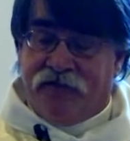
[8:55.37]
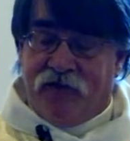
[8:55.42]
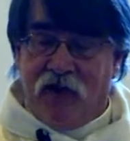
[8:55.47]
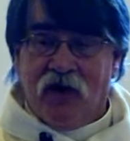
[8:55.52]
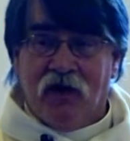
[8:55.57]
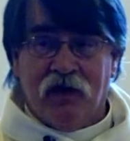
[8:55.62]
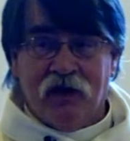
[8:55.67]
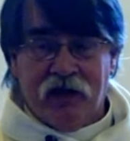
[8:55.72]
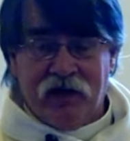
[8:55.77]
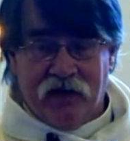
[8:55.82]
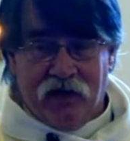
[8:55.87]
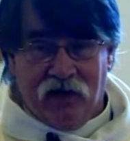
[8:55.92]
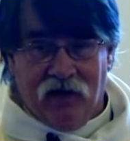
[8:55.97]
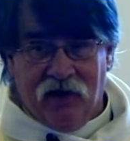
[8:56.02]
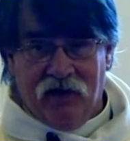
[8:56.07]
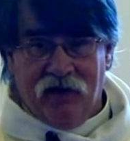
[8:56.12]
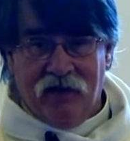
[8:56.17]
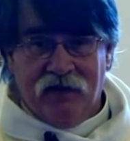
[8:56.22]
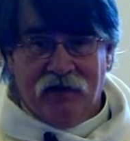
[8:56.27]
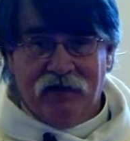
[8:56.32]
the
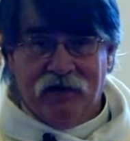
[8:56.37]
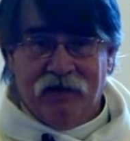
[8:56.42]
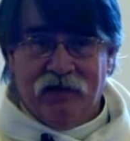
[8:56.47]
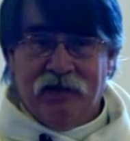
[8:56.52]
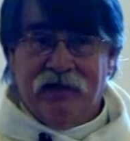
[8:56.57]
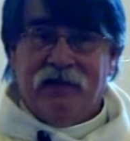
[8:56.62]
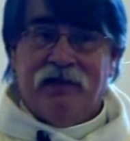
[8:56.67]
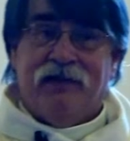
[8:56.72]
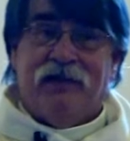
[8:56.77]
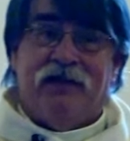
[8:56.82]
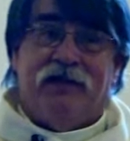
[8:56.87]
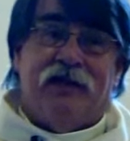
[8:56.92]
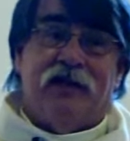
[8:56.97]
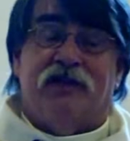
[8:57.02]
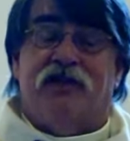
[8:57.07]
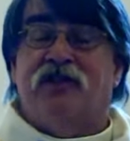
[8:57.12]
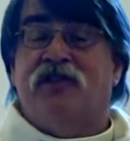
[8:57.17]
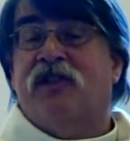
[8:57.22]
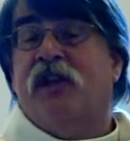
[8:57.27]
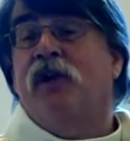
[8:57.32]
foreigner,
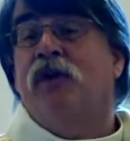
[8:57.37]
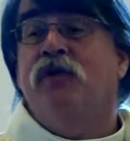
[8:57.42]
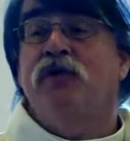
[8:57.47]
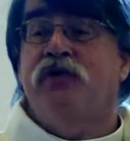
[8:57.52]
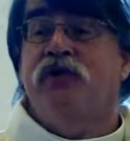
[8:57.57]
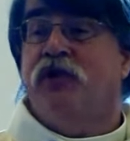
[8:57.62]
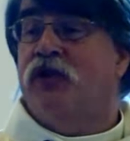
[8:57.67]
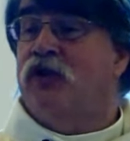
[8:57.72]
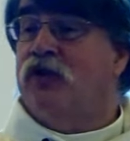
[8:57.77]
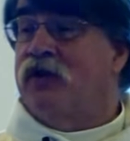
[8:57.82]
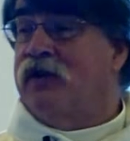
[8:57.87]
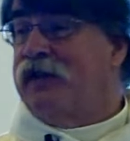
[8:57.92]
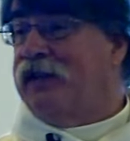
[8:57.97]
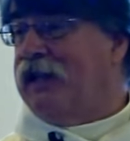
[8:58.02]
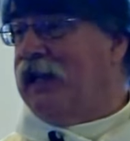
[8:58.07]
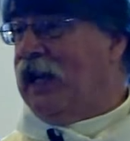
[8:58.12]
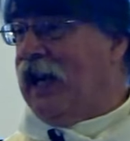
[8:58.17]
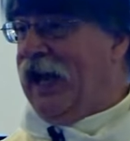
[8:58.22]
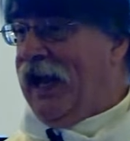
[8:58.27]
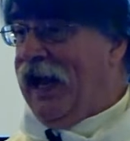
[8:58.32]
the
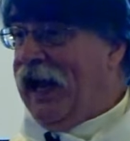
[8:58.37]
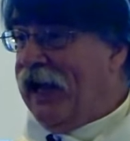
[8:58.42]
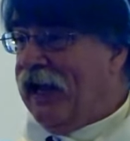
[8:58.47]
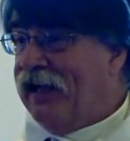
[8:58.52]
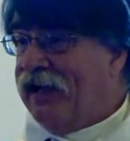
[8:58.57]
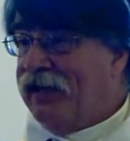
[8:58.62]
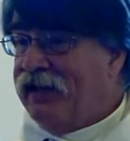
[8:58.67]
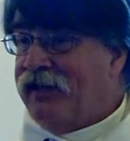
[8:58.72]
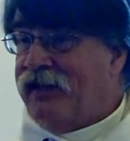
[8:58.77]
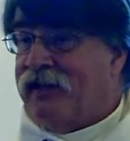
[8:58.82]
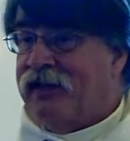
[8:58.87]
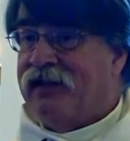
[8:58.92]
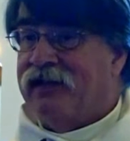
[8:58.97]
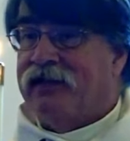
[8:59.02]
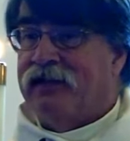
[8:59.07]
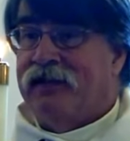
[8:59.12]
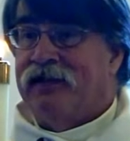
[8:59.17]
sojourner in the land,